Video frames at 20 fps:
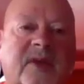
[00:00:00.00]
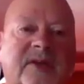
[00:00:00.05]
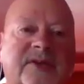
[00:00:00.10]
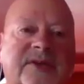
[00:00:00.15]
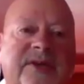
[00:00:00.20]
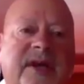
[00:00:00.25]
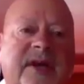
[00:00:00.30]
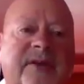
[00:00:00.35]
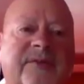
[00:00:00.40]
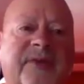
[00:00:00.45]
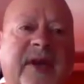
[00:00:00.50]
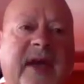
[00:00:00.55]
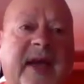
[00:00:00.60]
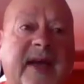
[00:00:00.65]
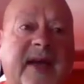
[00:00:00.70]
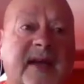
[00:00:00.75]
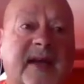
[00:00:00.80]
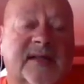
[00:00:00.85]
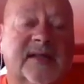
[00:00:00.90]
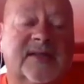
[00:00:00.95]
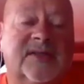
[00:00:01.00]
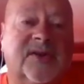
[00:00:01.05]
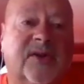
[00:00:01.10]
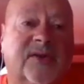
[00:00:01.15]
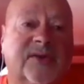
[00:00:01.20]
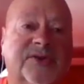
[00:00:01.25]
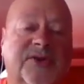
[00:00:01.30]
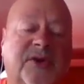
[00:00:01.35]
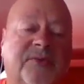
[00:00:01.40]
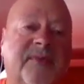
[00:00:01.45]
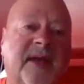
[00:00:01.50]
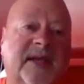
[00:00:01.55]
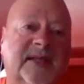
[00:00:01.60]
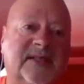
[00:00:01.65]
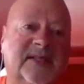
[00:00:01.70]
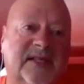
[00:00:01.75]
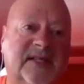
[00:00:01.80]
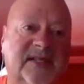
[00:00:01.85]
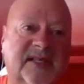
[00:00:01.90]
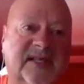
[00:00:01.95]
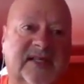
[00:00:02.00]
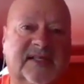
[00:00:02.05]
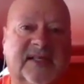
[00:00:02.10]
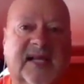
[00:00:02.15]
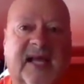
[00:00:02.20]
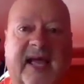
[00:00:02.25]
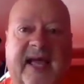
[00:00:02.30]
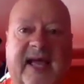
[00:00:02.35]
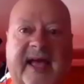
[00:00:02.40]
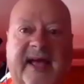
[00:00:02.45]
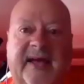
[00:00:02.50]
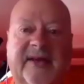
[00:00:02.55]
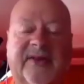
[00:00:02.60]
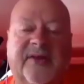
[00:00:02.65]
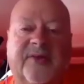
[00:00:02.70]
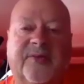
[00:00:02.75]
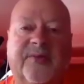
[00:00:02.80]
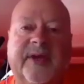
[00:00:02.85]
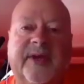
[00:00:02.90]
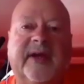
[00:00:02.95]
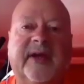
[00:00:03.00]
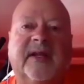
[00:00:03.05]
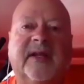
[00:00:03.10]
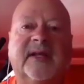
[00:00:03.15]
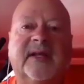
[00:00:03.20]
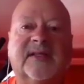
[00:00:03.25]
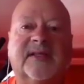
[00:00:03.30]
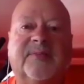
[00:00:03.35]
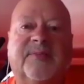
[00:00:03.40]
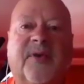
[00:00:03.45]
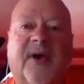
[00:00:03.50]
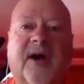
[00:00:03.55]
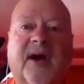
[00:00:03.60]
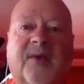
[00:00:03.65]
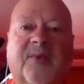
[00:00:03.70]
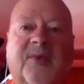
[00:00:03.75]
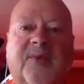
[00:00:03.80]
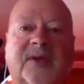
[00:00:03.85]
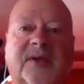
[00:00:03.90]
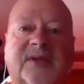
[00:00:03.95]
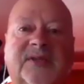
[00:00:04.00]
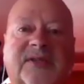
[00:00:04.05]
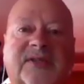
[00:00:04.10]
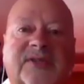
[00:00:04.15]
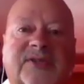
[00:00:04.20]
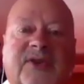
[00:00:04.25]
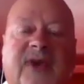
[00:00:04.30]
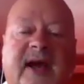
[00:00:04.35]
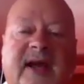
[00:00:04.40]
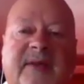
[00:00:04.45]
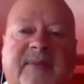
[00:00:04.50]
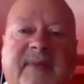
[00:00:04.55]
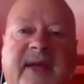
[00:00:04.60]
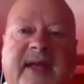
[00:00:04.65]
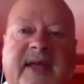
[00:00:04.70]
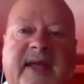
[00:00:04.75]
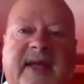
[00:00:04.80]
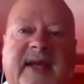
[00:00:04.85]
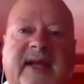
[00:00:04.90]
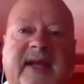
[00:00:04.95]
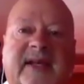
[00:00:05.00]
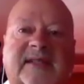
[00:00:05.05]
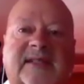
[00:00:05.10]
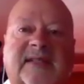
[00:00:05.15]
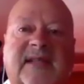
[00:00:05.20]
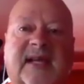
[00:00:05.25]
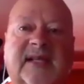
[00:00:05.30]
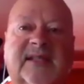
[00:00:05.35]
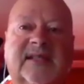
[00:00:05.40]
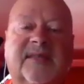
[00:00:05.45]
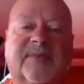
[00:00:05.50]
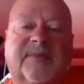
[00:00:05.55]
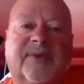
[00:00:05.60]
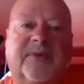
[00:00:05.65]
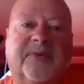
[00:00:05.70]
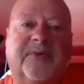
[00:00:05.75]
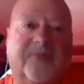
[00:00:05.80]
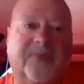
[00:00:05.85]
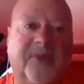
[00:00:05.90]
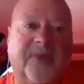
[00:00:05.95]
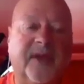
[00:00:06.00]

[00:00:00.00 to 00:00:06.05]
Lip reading: to convey social messages, and the realism part was to try to make it accessible